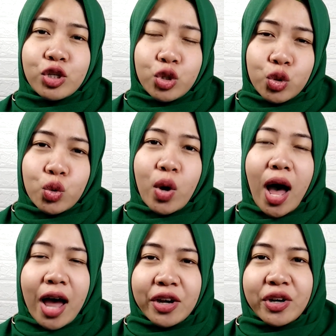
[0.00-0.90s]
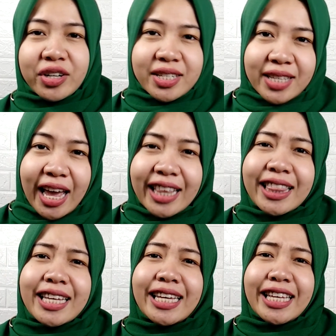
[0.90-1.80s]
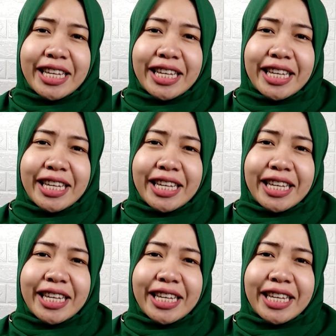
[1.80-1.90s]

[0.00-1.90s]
to understand the